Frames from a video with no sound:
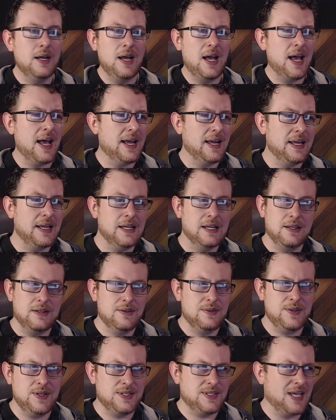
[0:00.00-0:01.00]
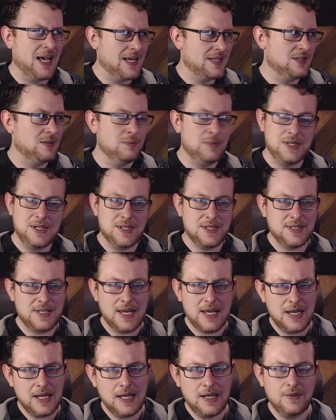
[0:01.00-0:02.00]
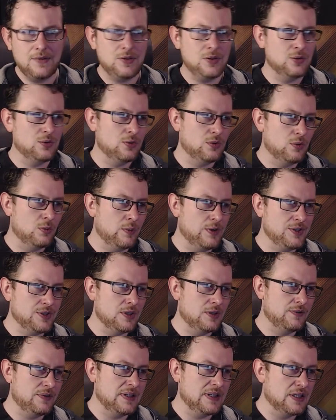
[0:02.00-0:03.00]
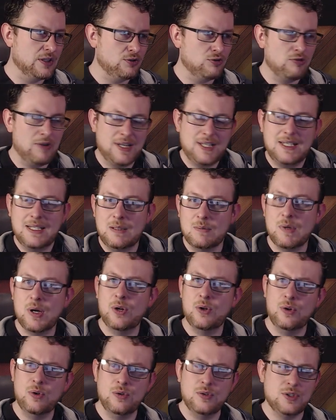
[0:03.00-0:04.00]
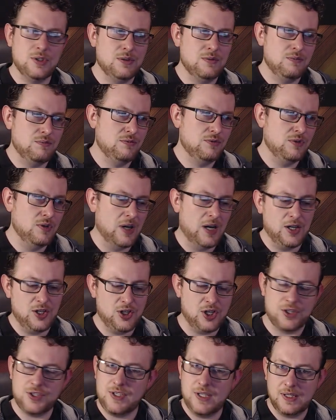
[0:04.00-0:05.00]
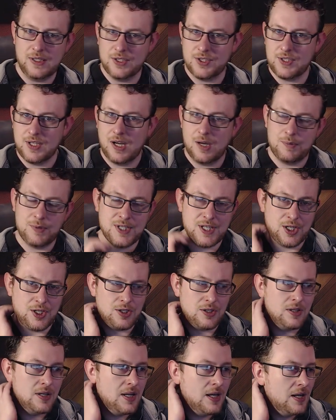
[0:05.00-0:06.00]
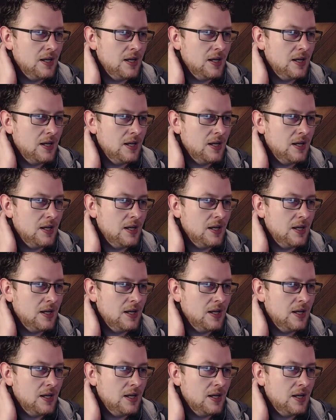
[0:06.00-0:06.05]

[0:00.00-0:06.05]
hey, this hasn't been saved, or we're sort of in the dressing mode, adjusting the start position.